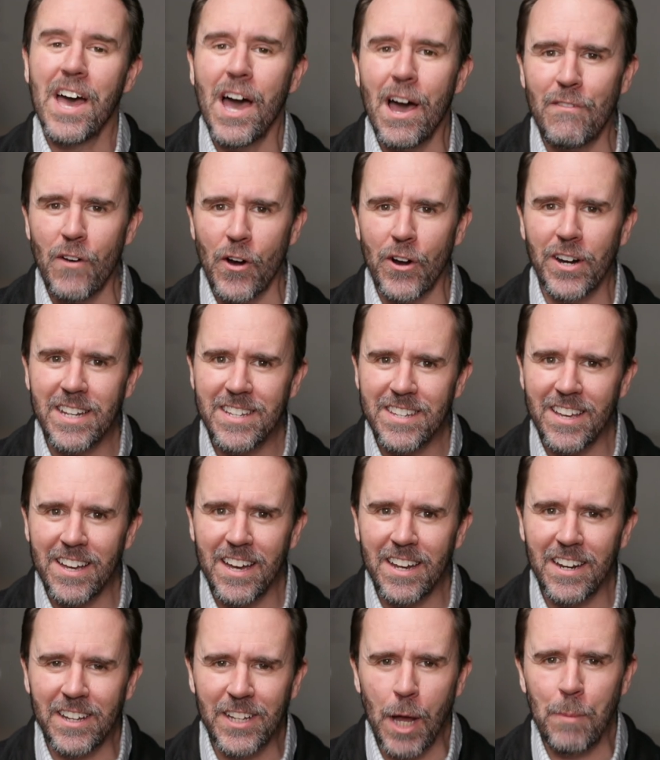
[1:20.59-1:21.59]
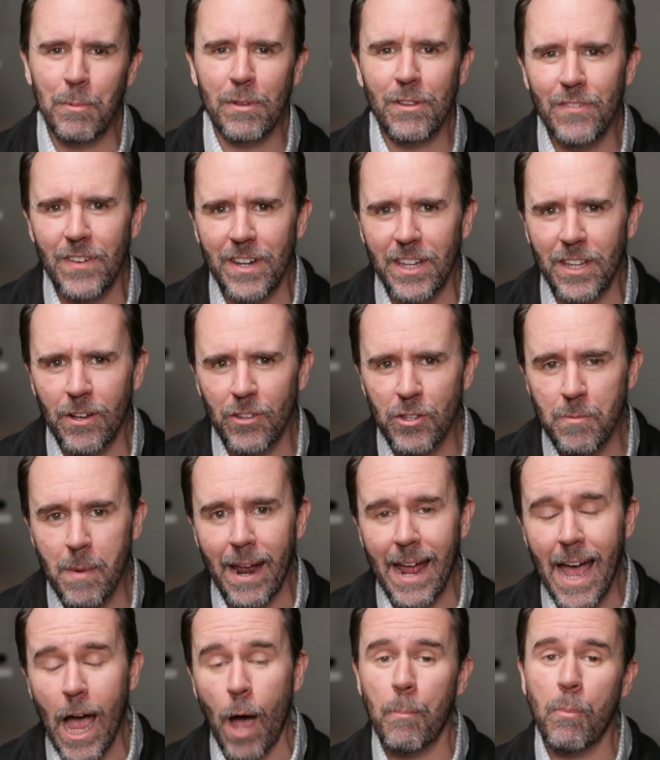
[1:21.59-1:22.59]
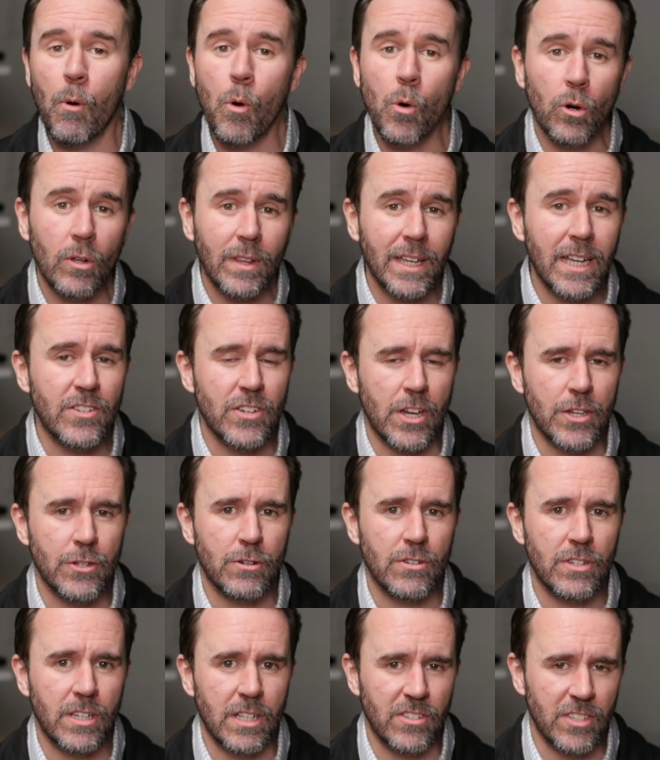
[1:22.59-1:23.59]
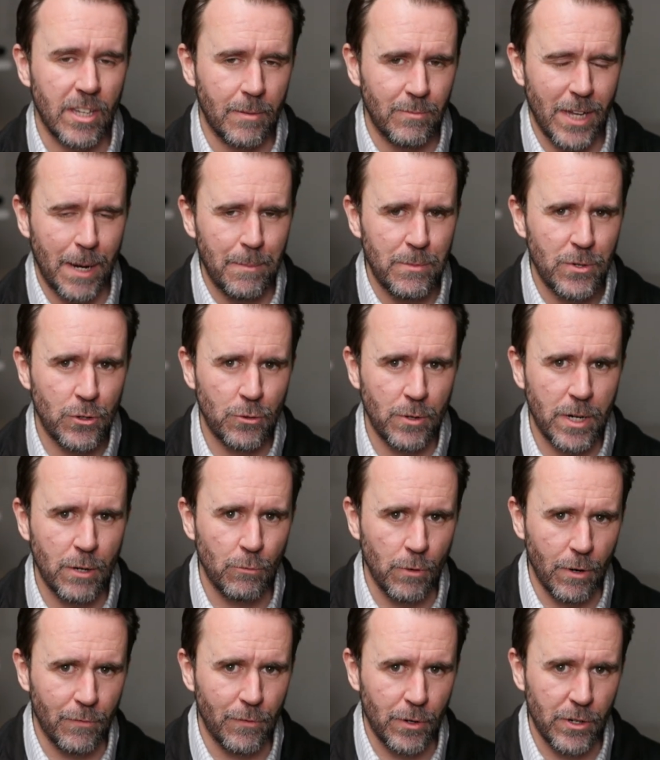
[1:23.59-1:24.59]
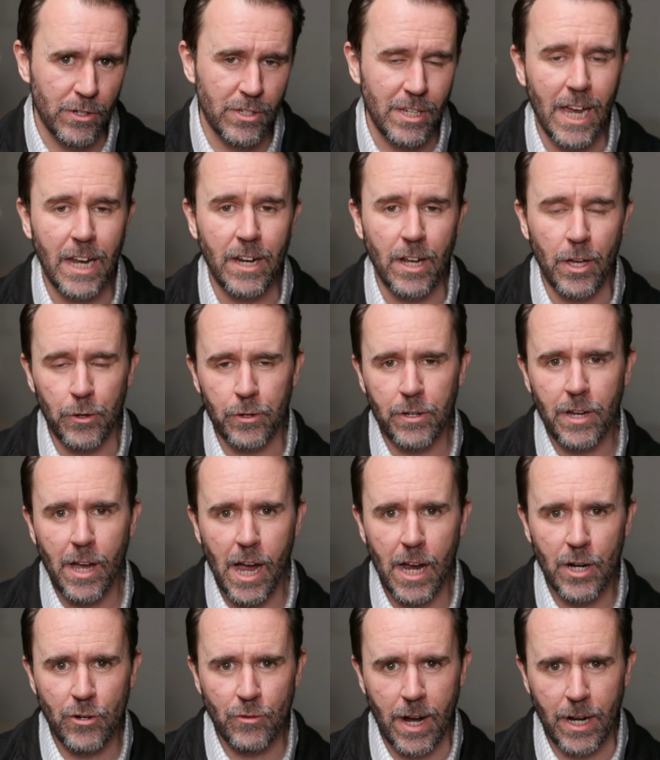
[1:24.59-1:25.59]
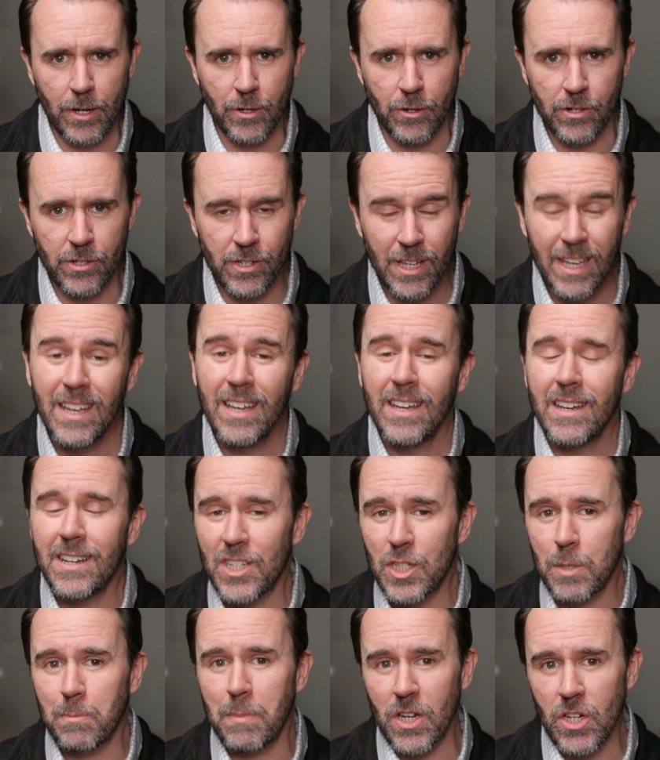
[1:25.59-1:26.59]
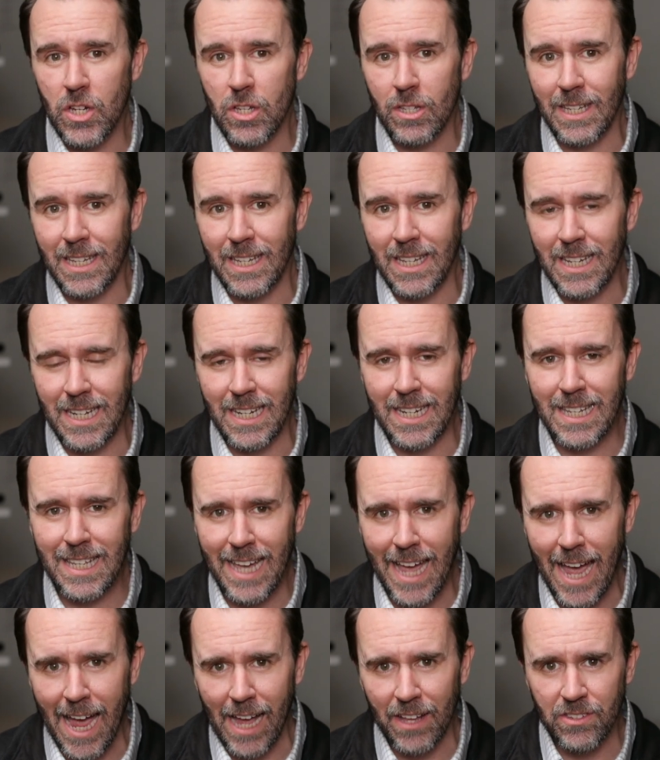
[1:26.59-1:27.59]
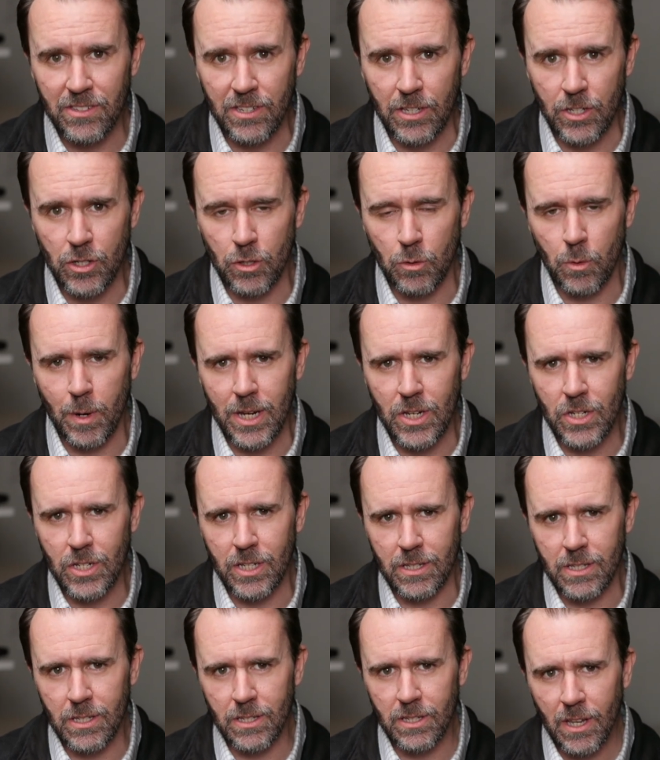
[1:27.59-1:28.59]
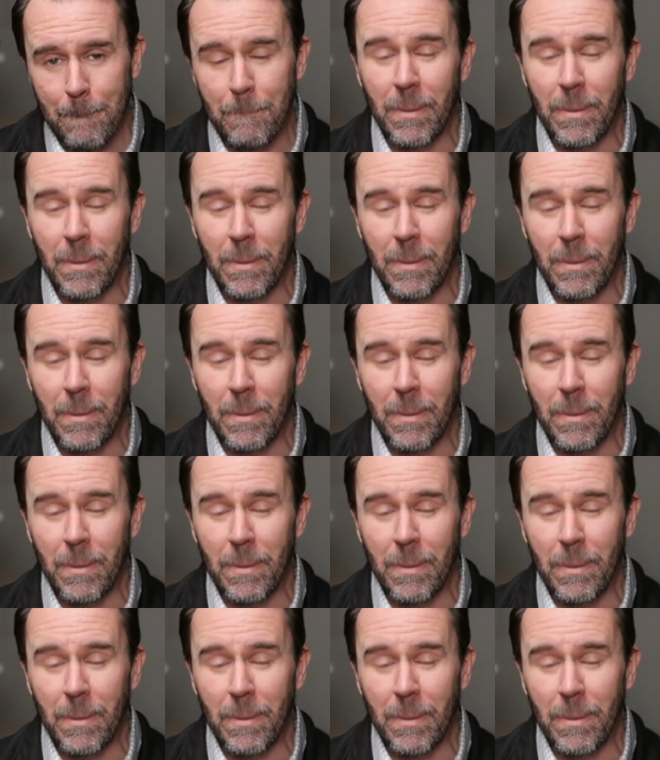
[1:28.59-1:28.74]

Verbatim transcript: I've already done a couple of videos about how poorly adjusters can sometimes treat roofers and other contractors, especially in CAT situations.